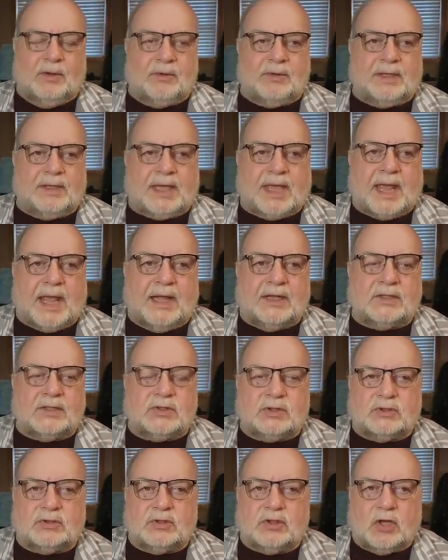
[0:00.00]

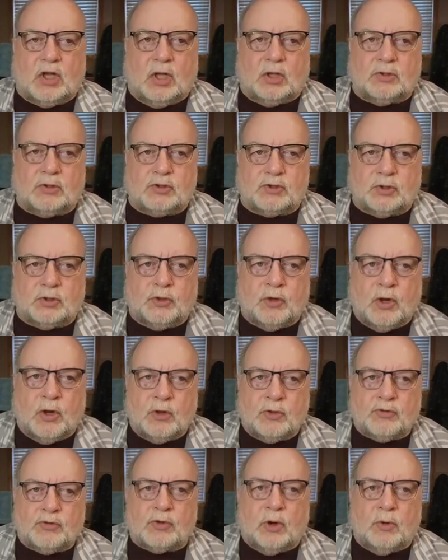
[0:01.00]
Cancel culture,
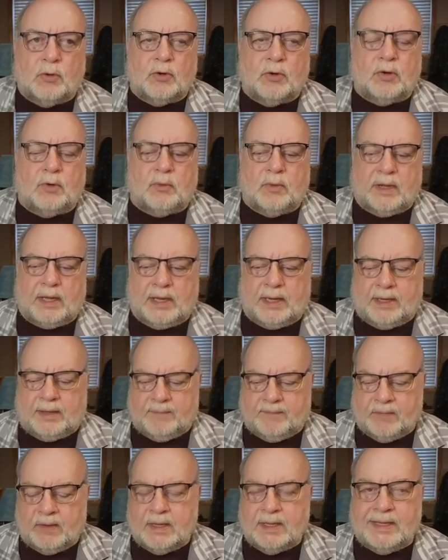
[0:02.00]
throw it
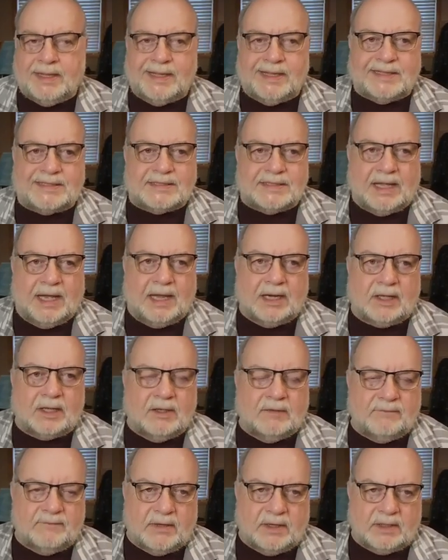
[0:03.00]
away. It's not
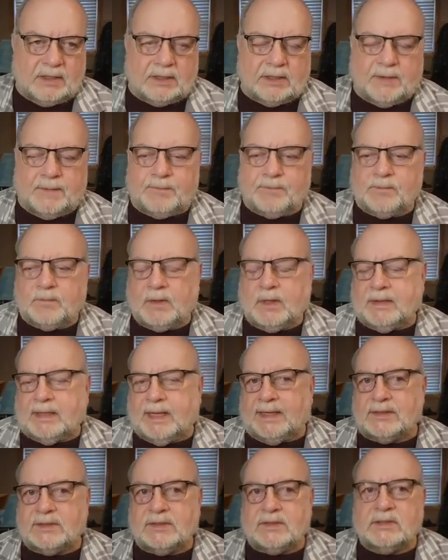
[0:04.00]
convenient.
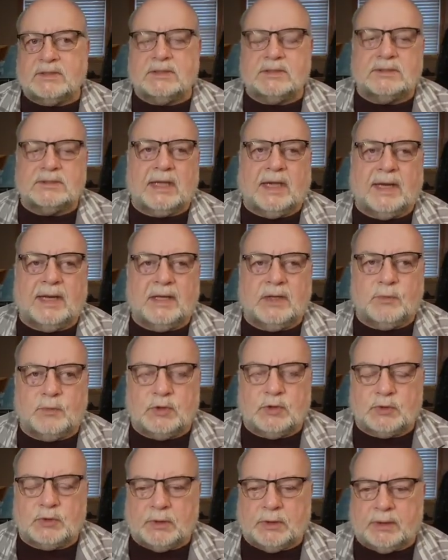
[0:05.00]
That's the society in
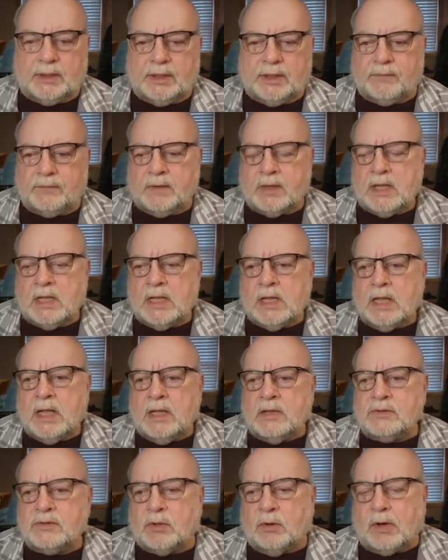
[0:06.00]
which we live.
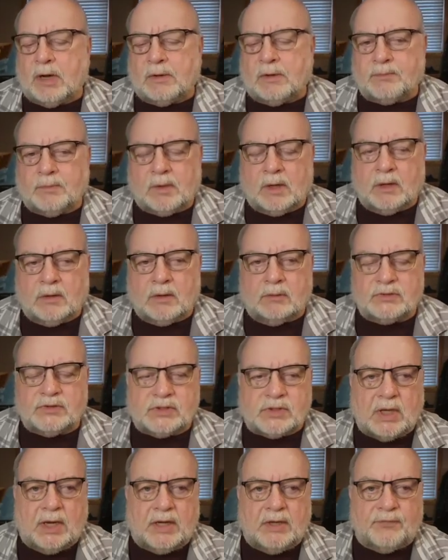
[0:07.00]
So our
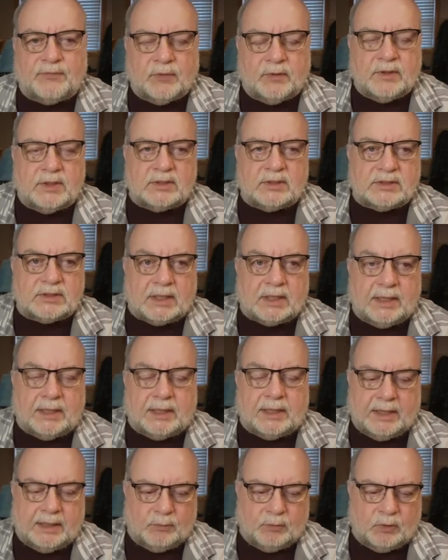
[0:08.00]
study for this
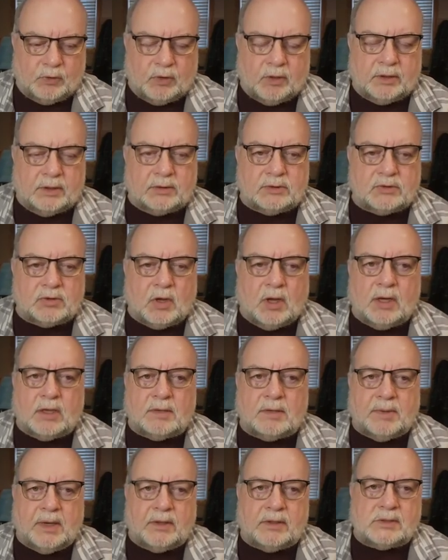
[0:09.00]
Sunday, and we're going to talk
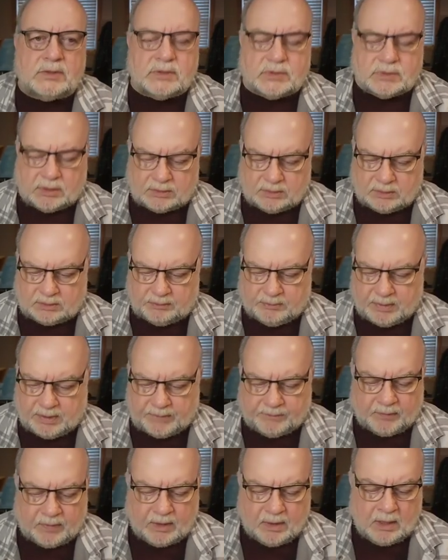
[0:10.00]
about it just a little
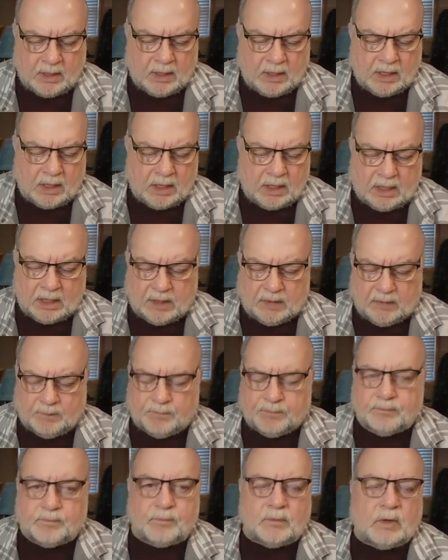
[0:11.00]
bit,
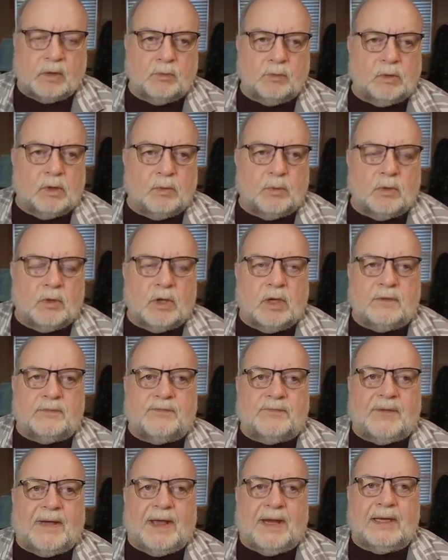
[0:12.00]
what we're going to
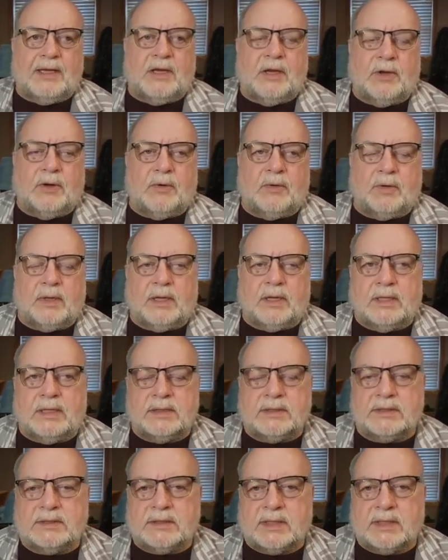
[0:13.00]
find here is